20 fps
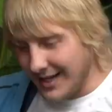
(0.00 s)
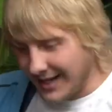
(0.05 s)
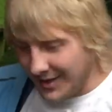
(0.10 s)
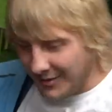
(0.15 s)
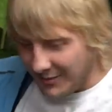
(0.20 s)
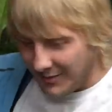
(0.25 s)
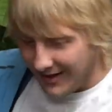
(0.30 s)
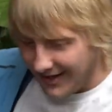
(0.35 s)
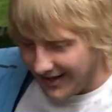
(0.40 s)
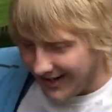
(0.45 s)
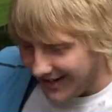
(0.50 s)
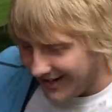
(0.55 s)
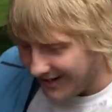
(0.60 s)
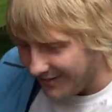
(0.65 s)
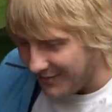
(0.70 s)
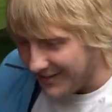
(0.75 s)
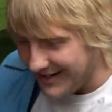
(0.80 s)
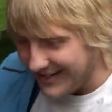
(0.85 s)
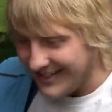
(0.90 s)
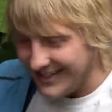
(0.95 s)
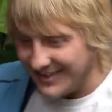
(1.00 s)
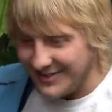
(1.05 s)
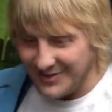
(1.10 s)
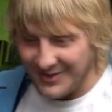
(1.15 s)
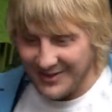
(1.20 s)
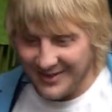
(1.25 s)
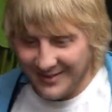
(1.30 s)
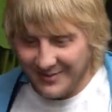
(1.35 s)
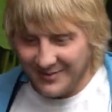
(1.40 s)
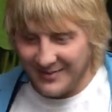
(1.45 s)
But yeah, when he
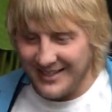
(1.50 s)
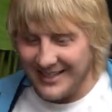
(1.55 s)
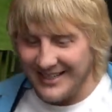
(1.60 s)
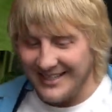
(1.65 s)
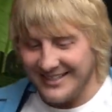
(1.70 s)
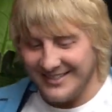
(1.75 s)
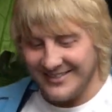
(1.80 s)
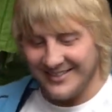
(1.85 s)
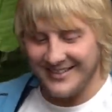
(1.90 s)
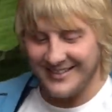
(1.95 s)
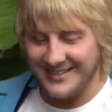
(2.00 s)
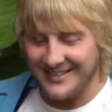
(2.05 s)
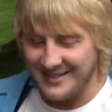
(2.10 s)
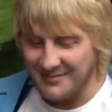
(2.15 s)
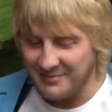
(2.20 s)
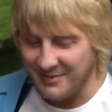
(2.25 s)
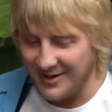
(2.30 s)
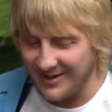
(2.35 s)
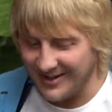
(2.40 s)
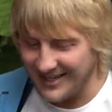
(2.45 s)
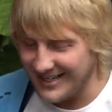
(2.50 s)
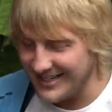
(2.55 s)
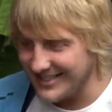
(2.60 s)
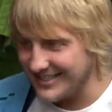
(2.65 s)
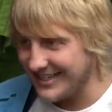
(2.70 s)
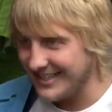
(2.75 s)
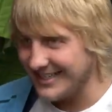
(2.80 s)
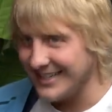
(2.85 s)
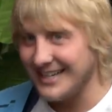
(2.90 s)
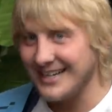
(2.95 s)
done the podcast,
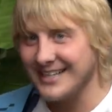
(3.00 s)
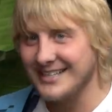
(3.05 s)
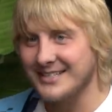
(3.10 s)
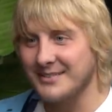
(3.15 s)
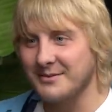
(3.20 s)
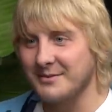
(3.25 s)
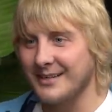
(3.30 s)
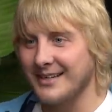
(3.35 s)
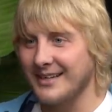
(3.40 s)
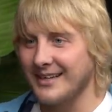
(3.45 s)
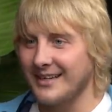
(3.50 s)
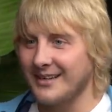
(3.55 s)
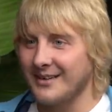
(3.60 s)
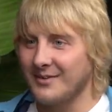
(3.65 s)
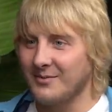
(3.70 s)
lad, I asked him,